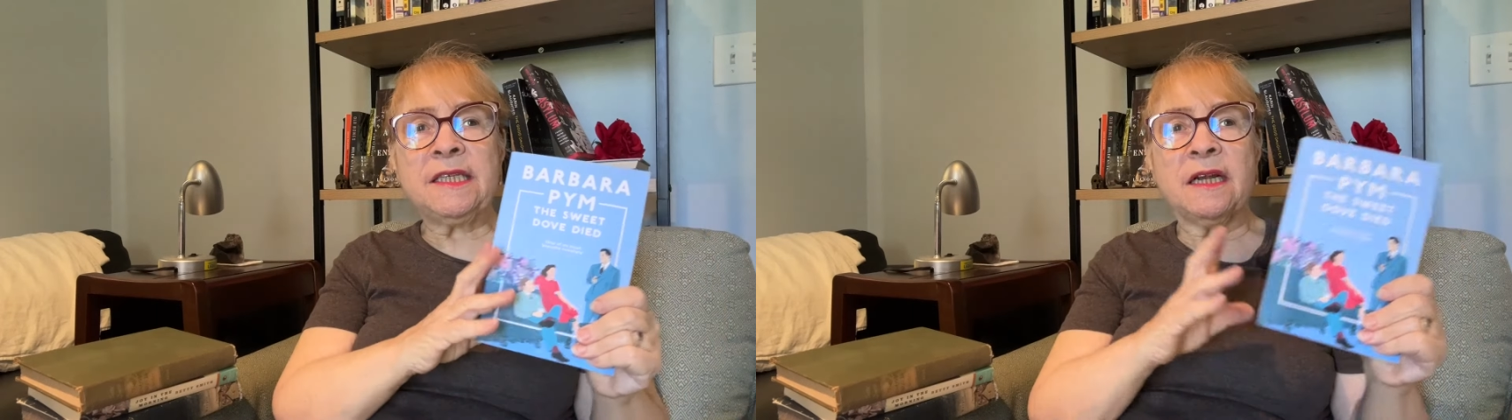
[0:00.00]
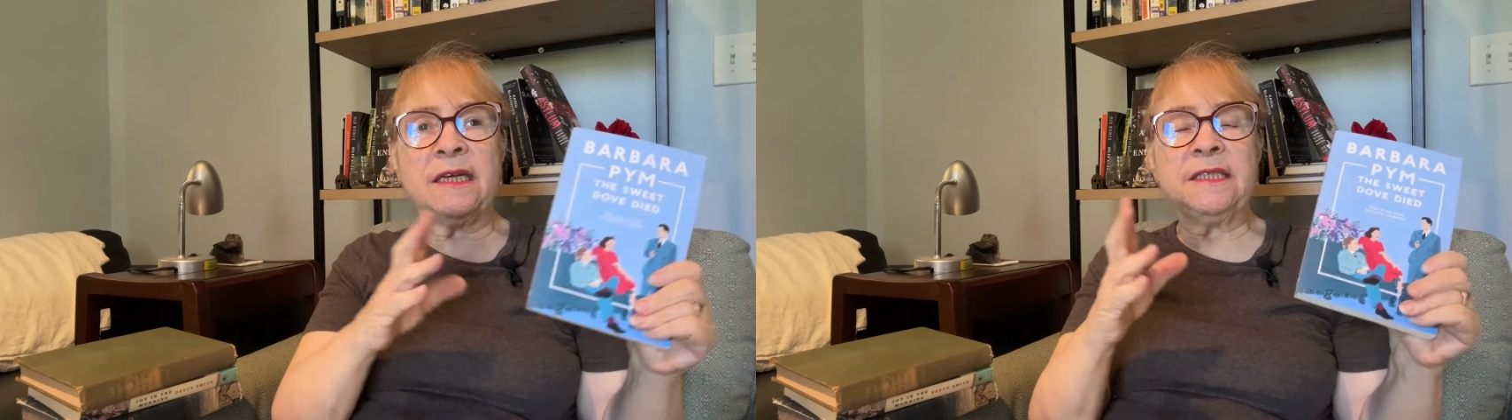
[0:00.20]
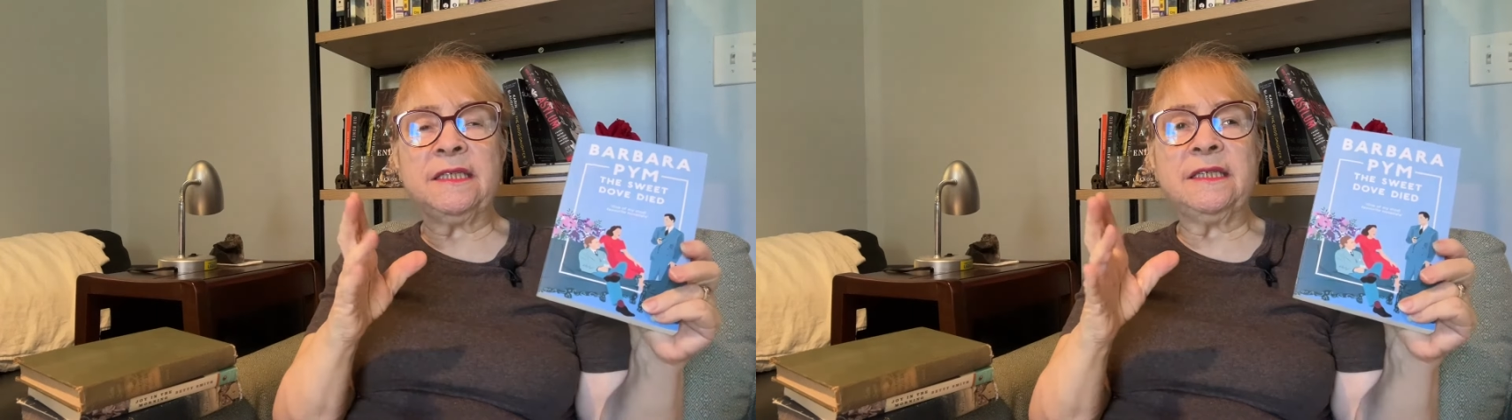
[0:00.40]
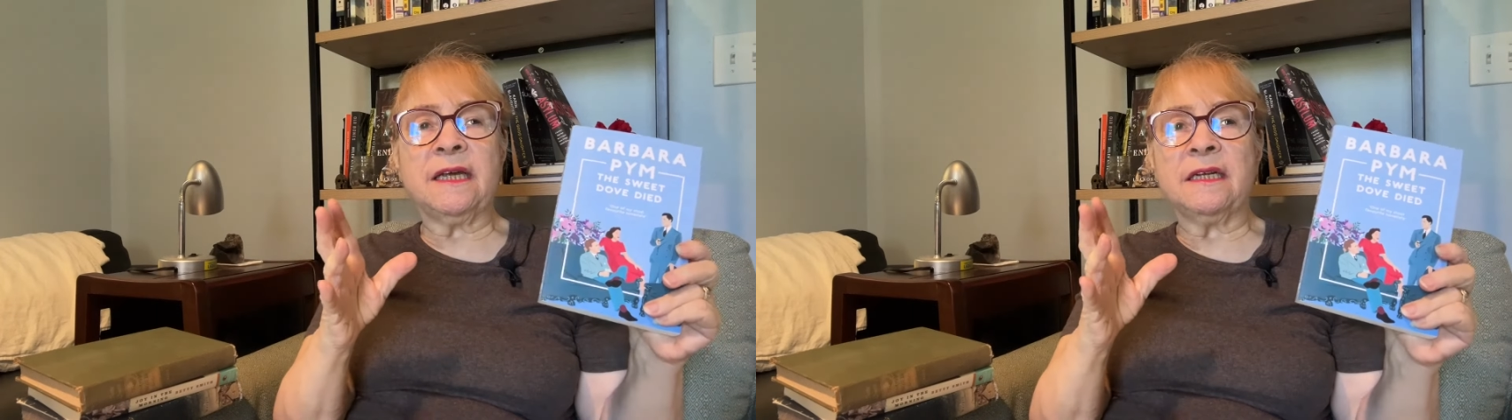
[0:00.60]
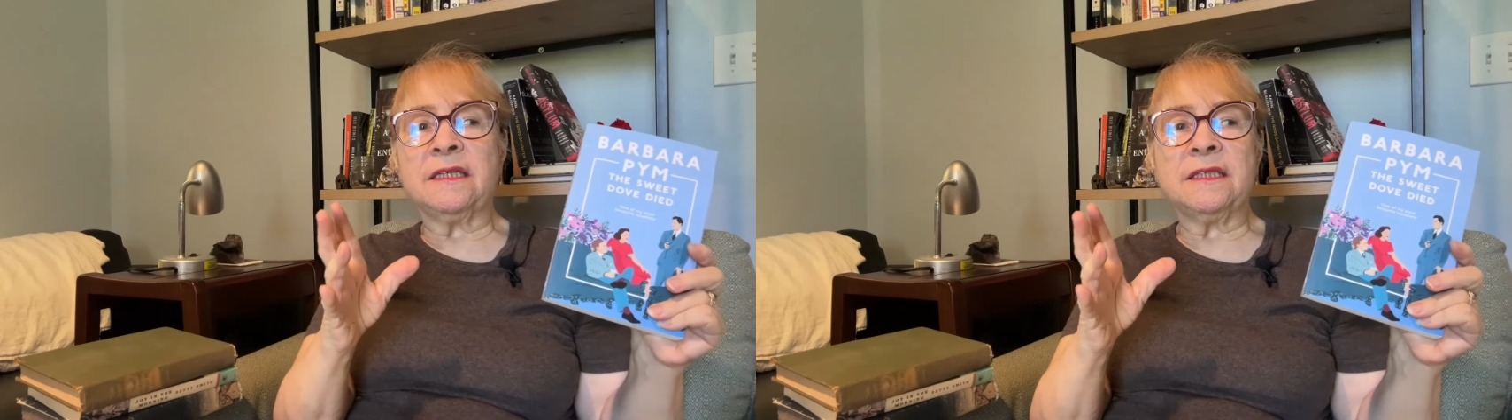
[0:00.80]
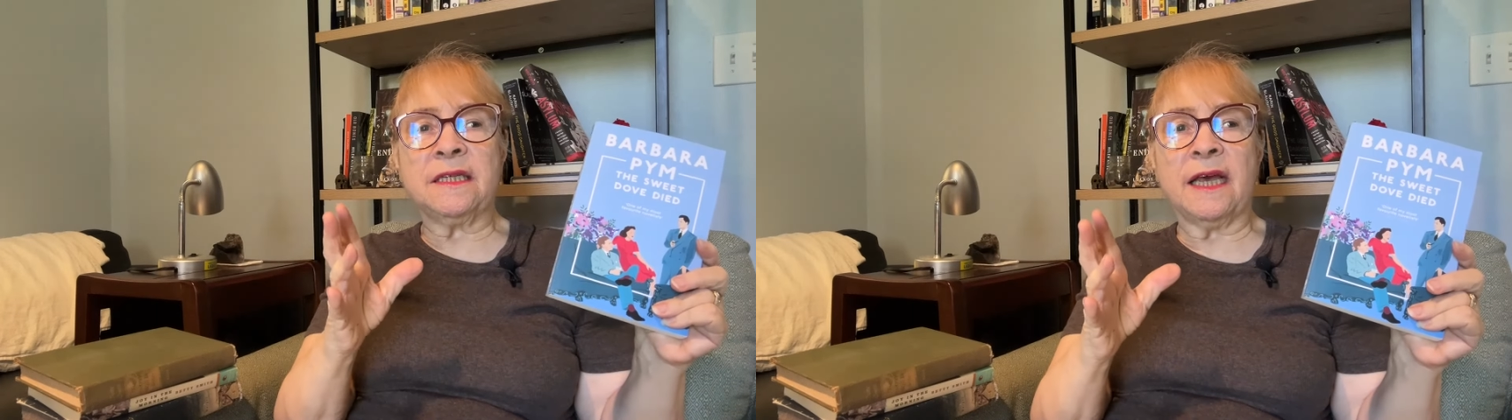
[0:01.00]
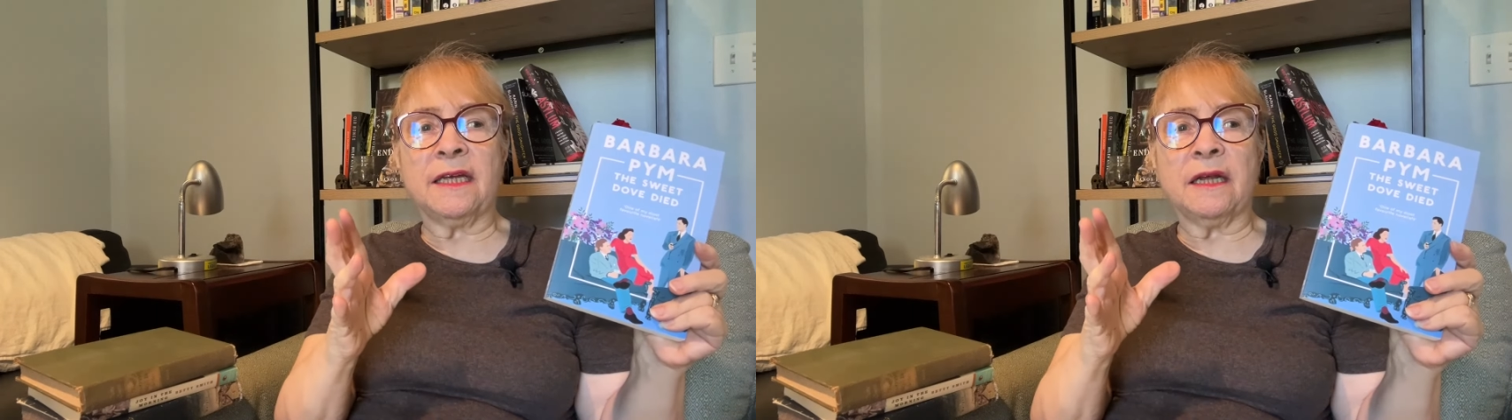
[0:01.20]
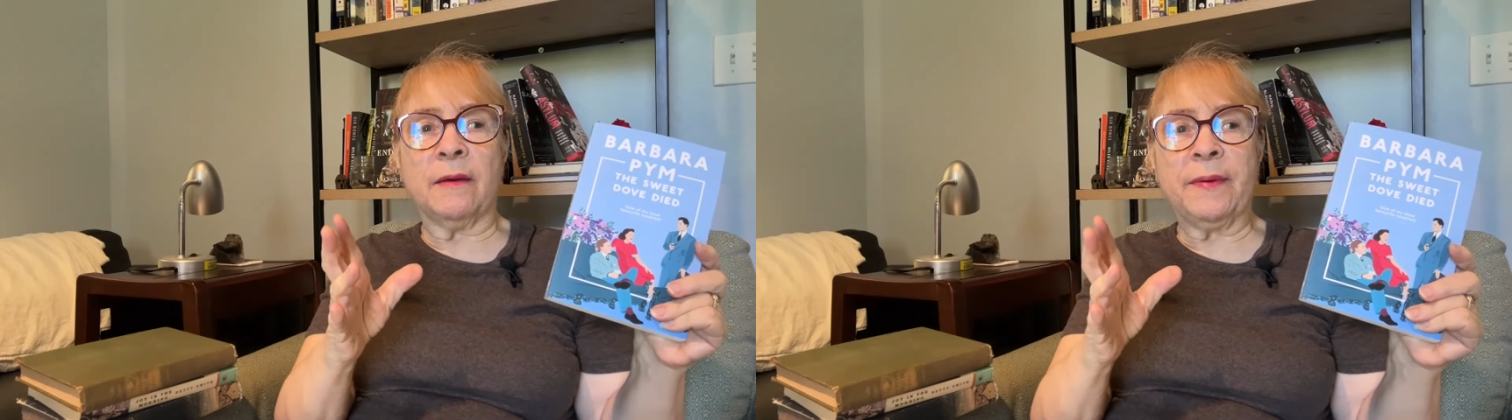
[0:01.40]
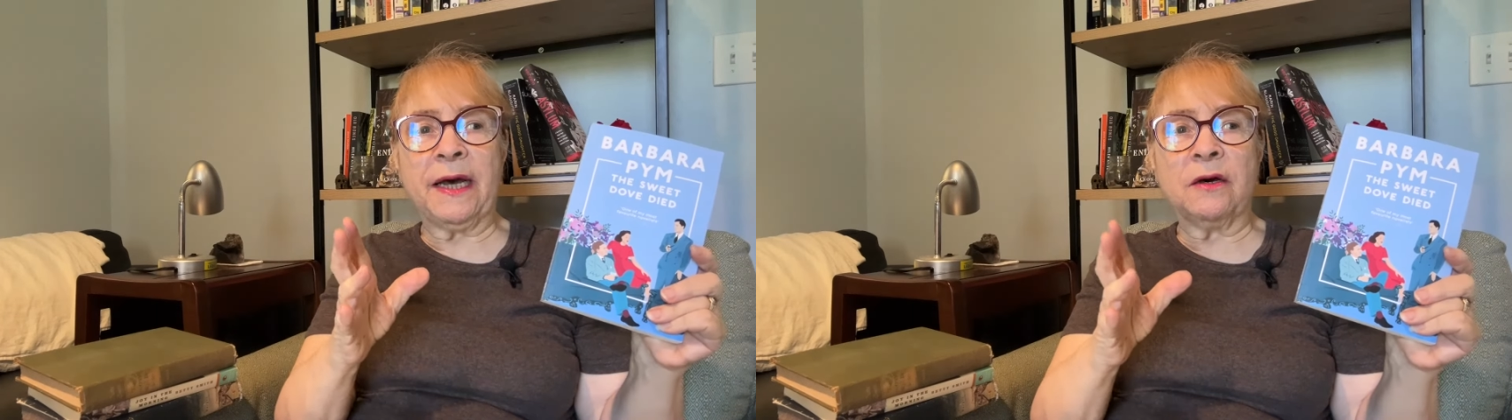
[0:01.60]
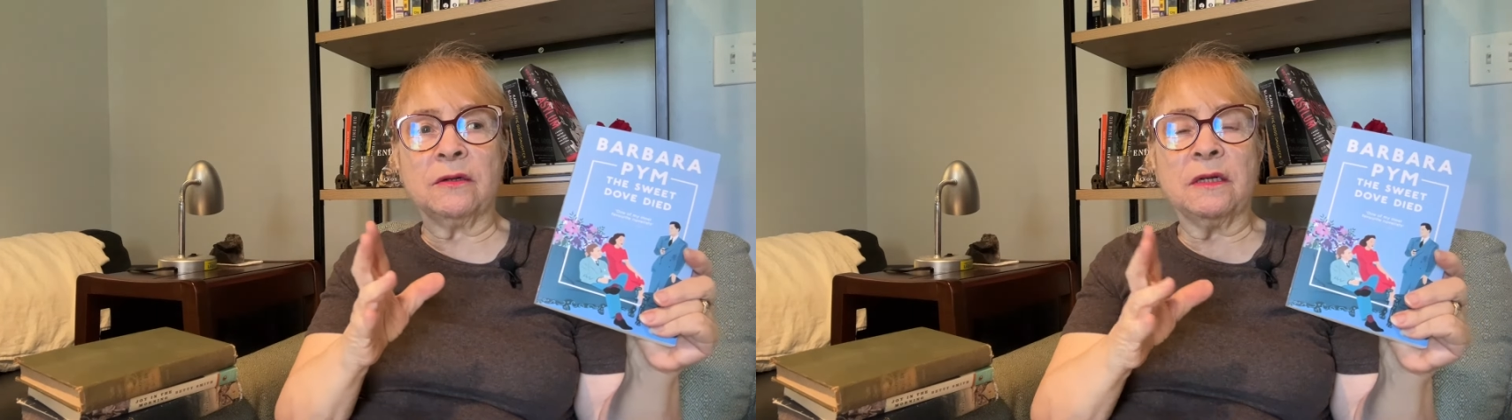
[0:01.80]
that I didn't understand
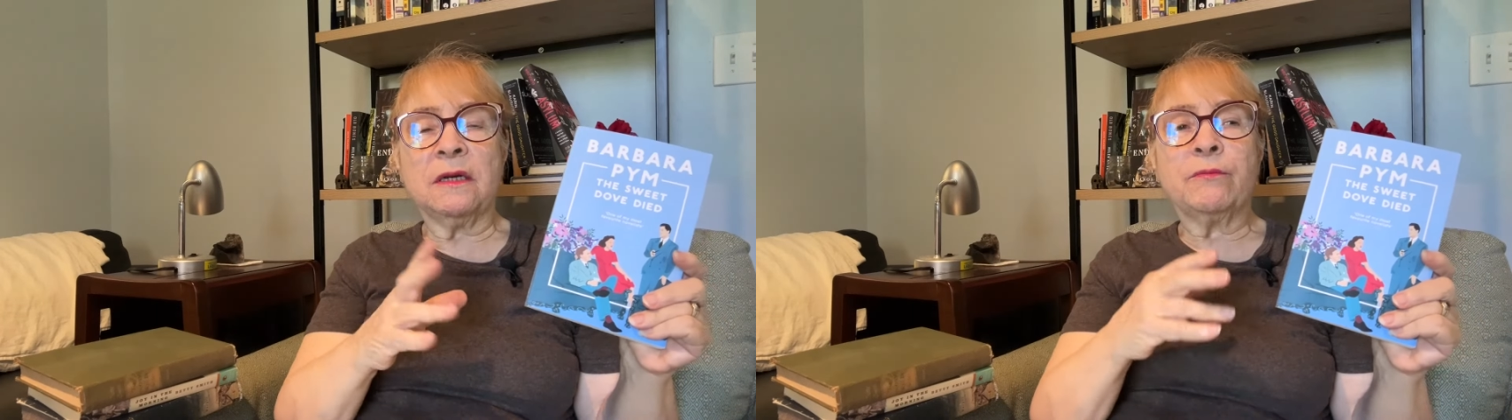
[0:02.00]
about